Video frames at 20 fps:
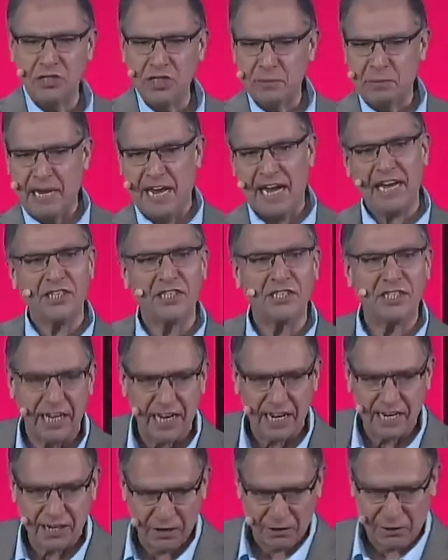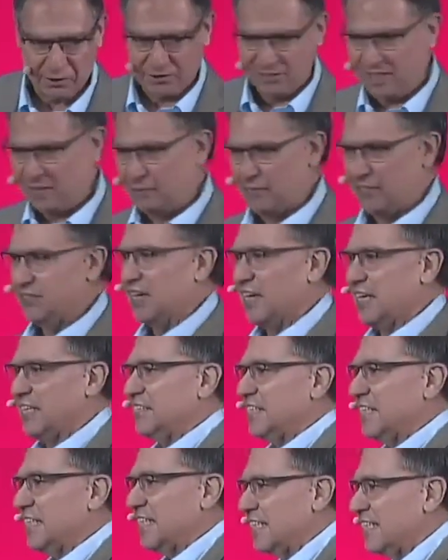recognized as one of the top
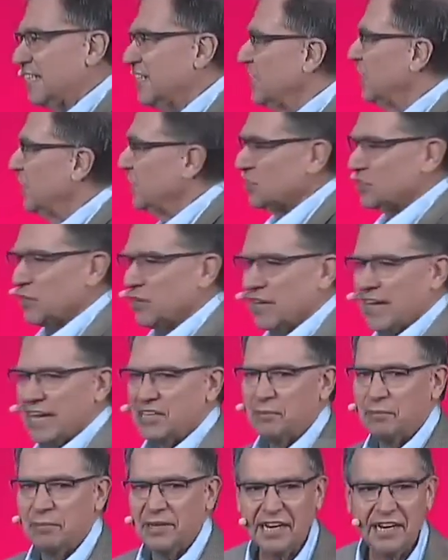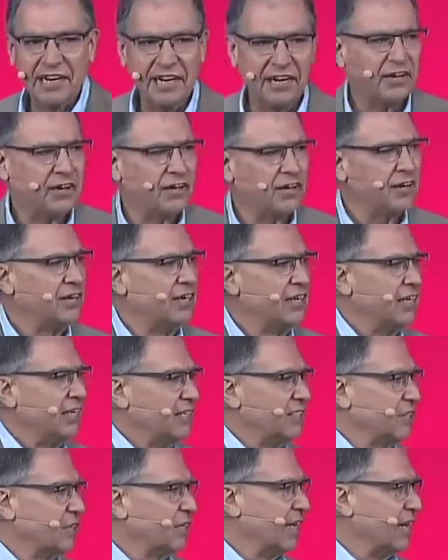influencers in the field of big data.
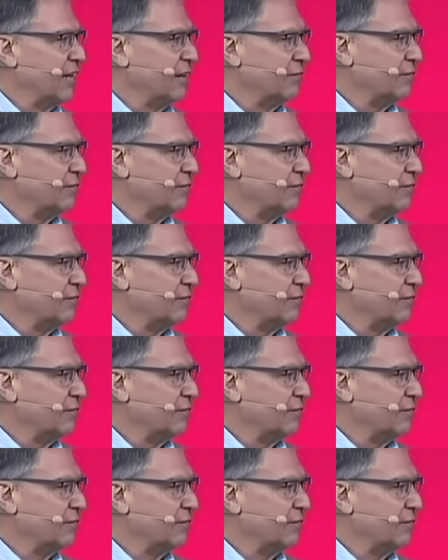He has